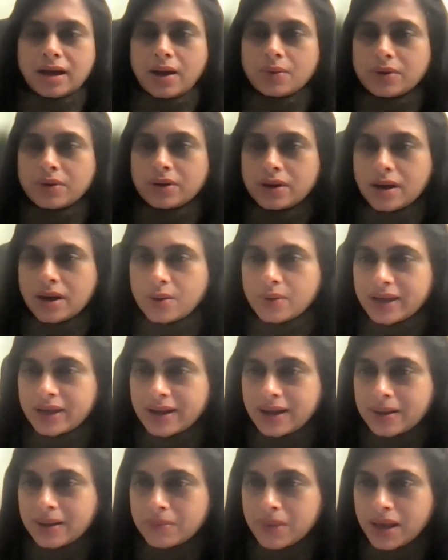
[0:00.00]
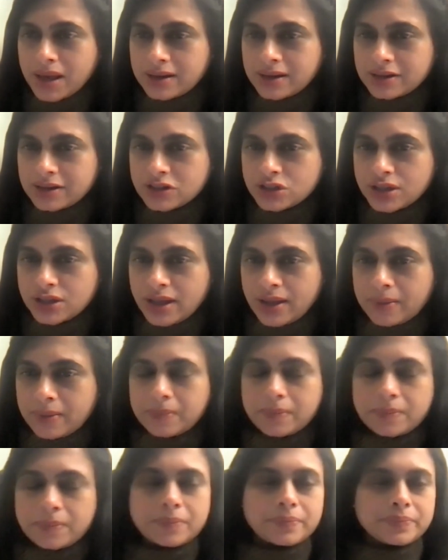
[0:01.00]
How can I manage
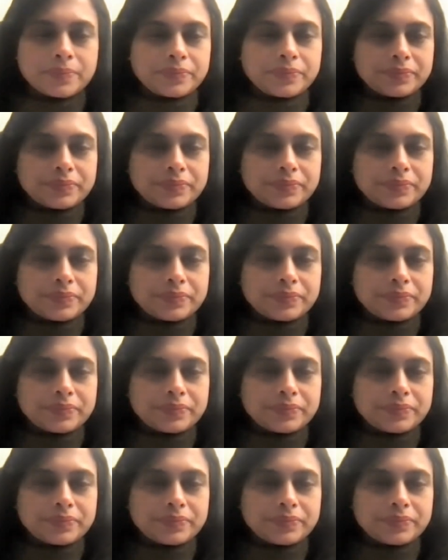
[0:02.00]
that?